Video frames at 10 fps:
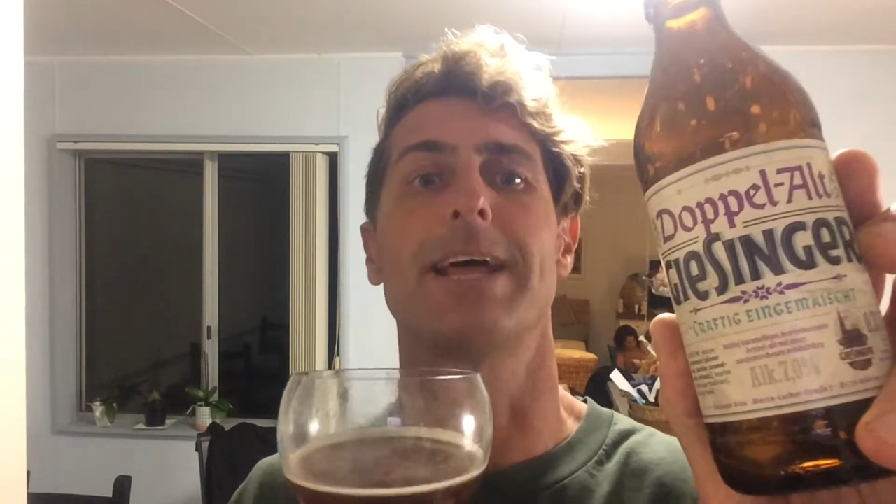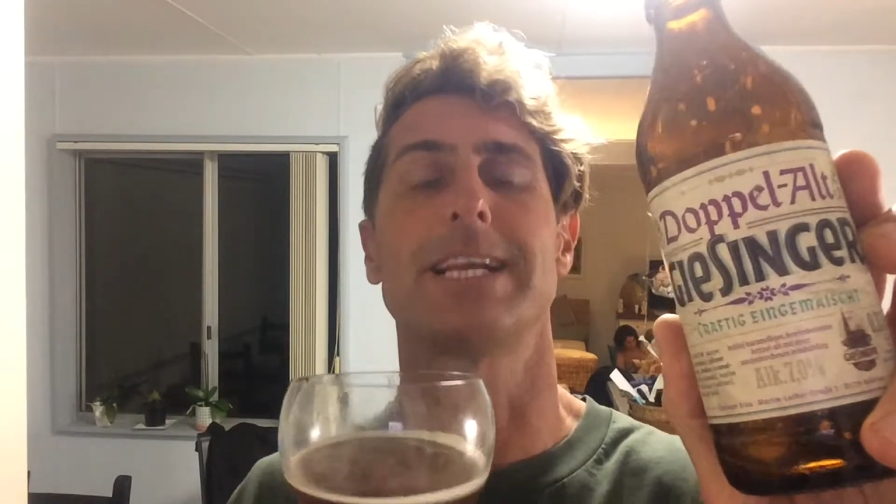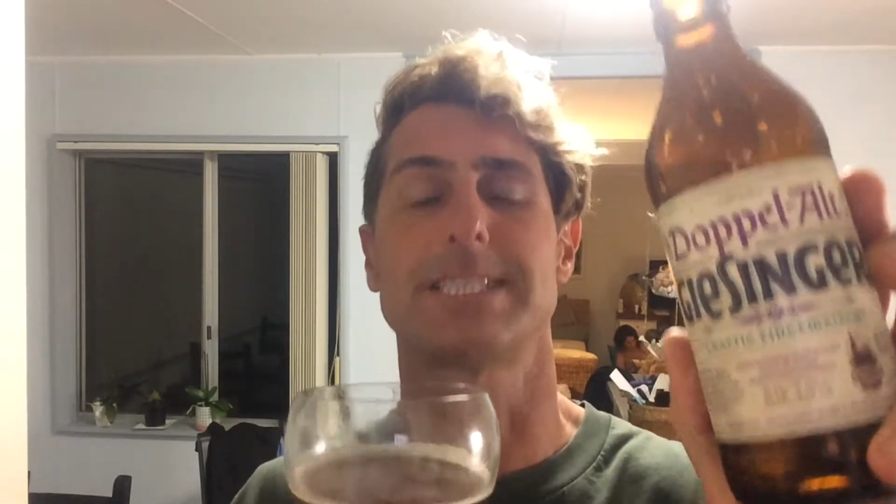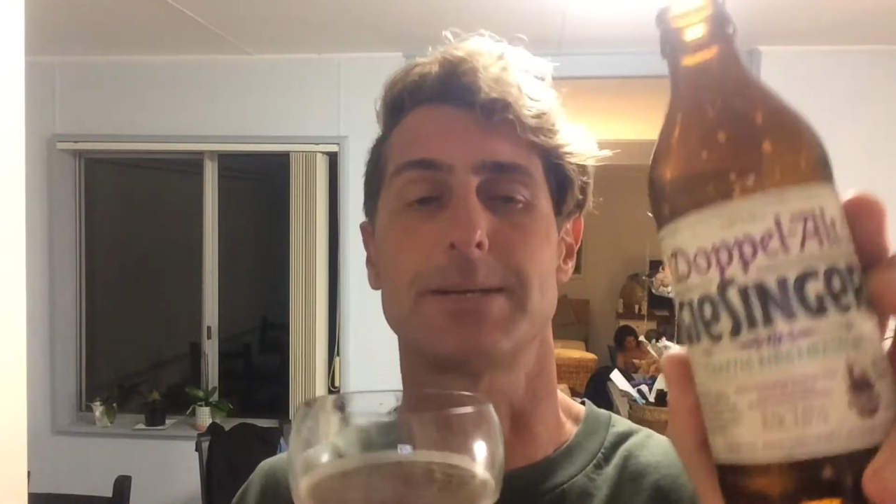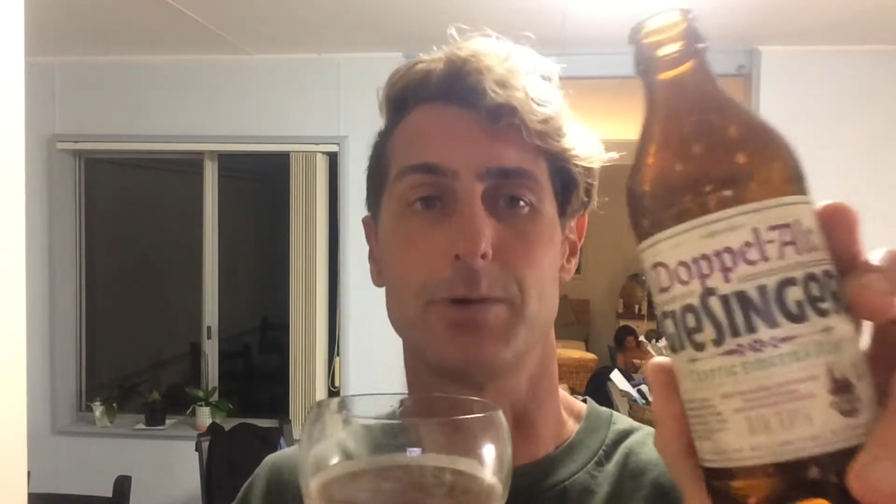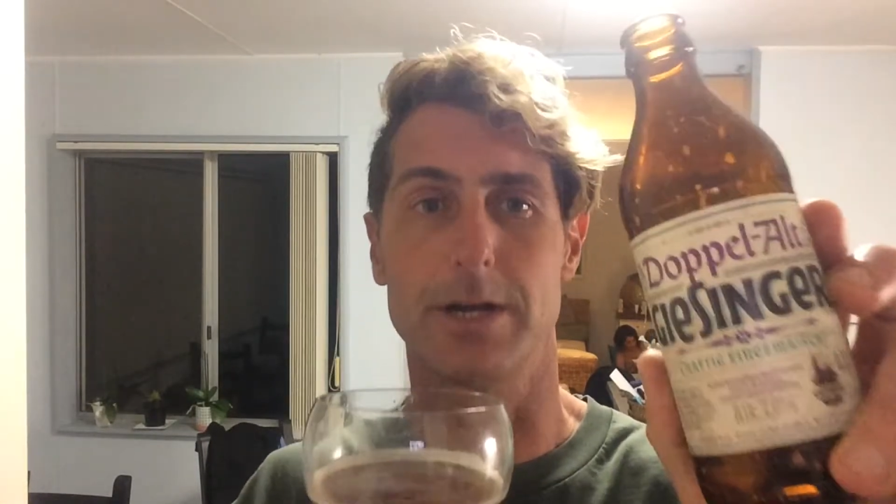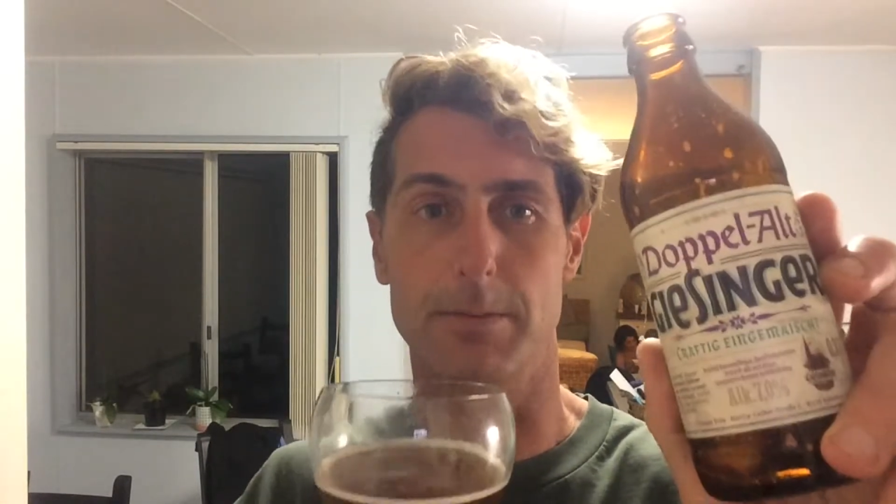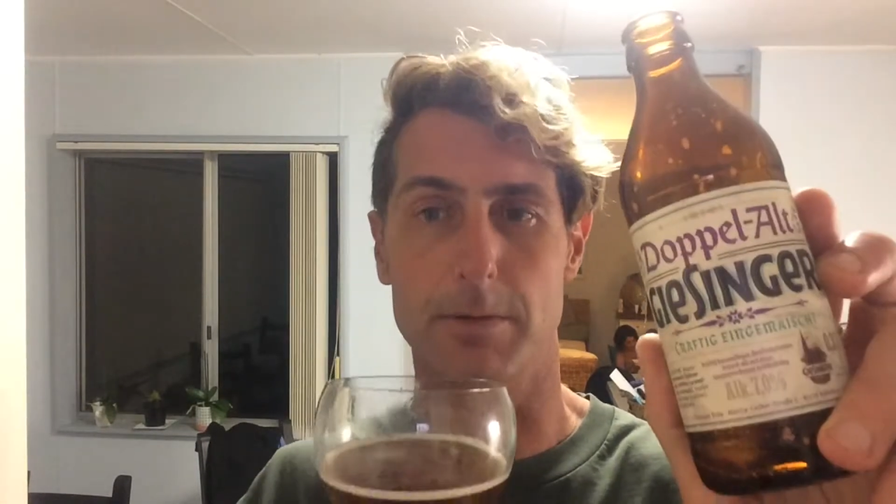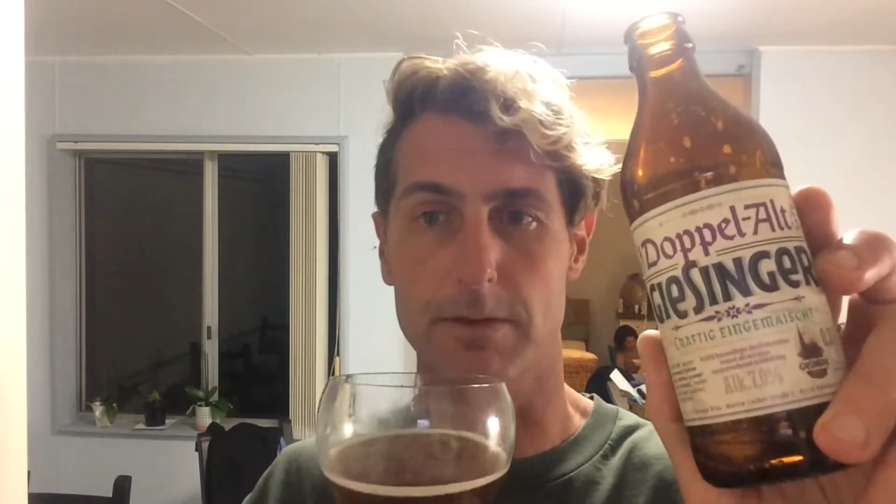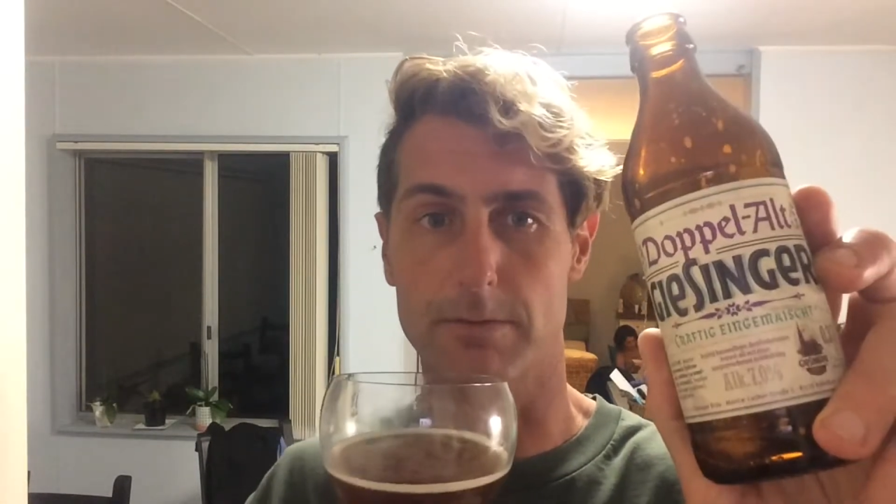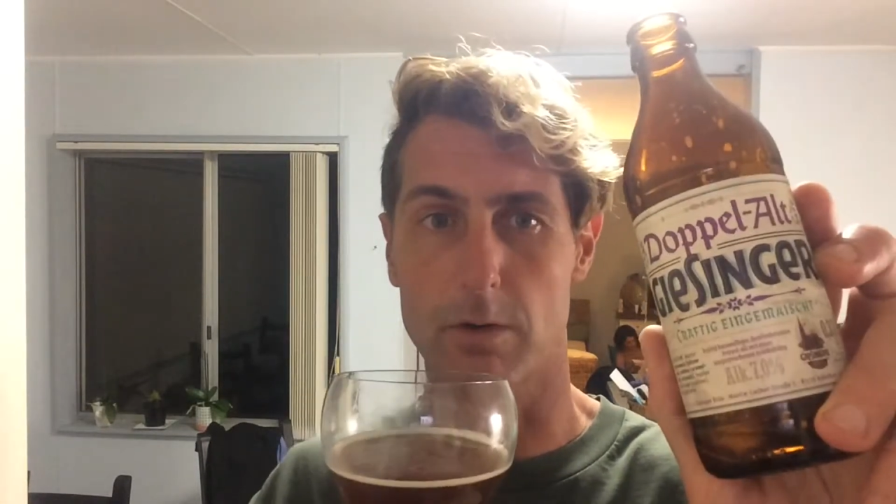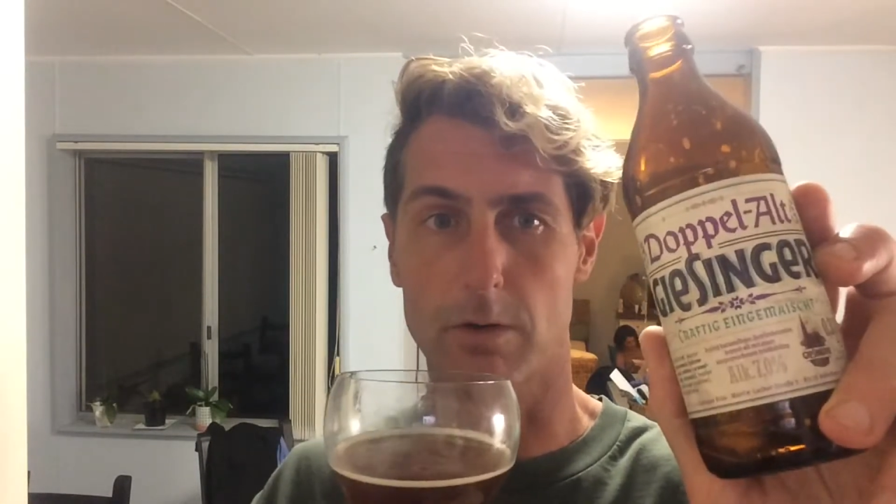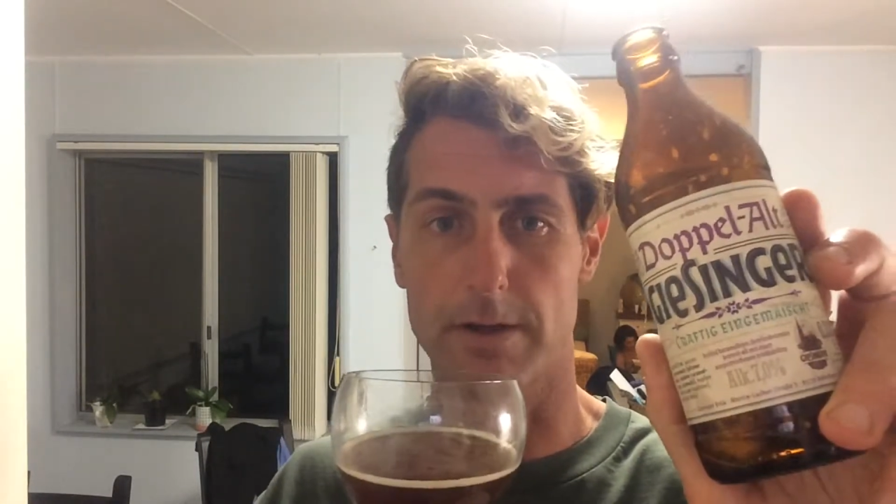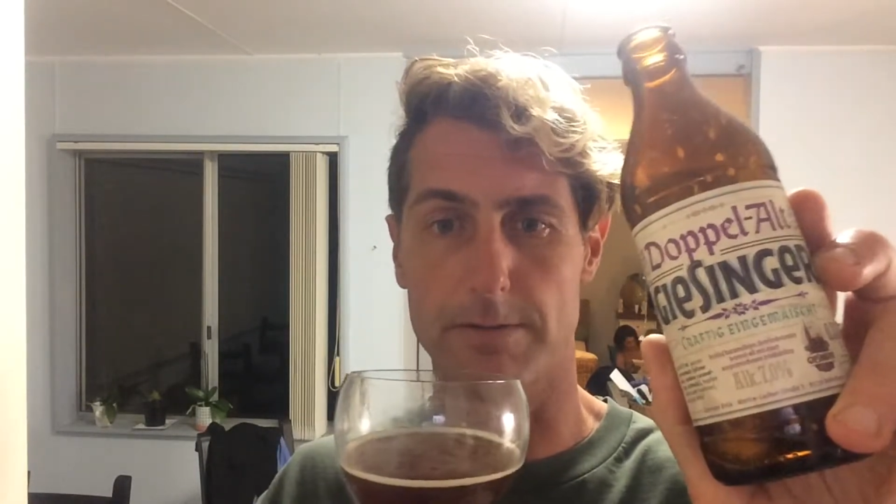That's the word I'm looking for.